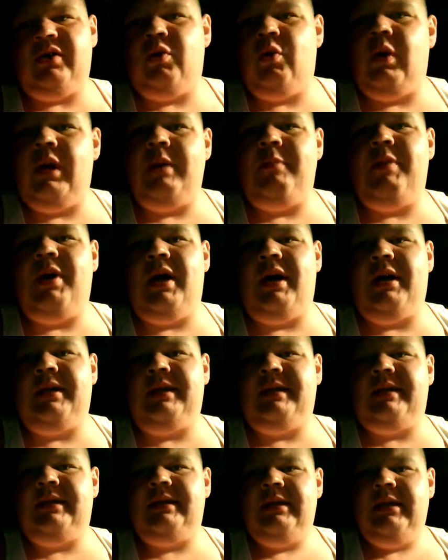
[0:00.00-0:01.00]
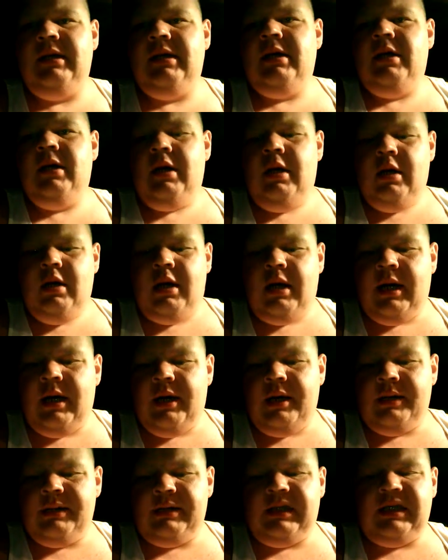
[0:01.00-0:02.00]
$20.
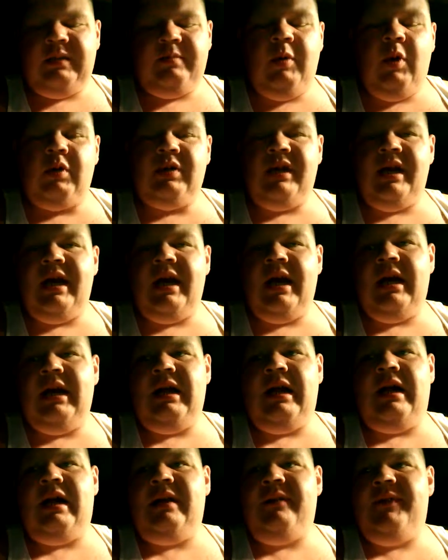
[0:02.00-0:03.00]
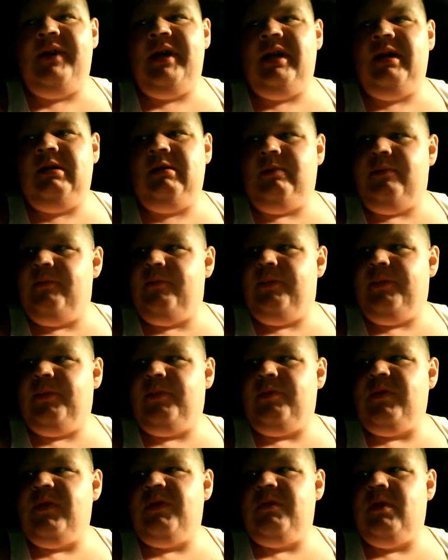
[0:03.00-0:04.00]
Smoked the hell out of it.
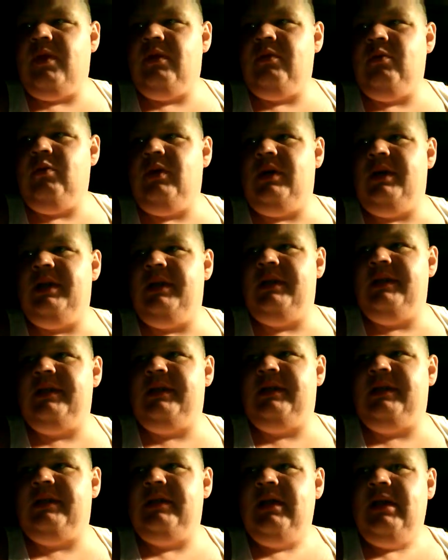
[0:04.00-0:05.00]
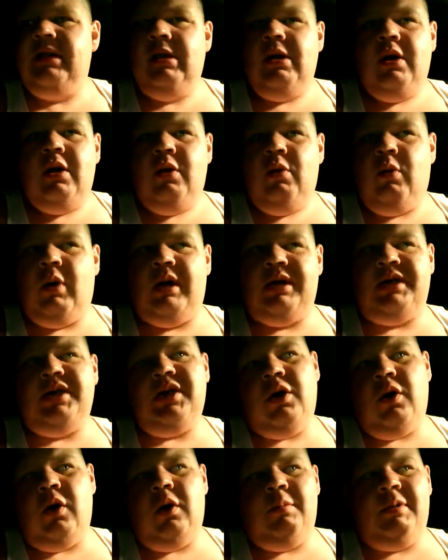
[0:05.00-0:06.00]
Was
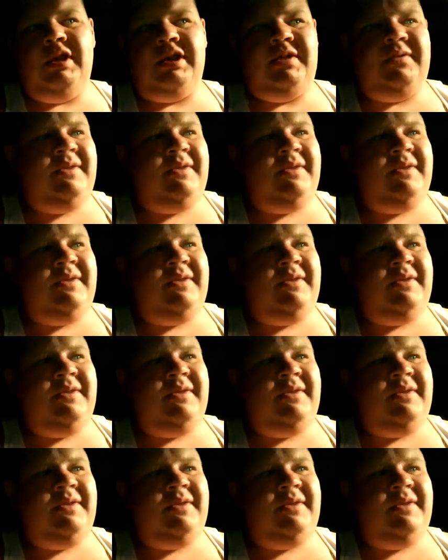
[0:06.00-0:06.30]
watching a whole bunch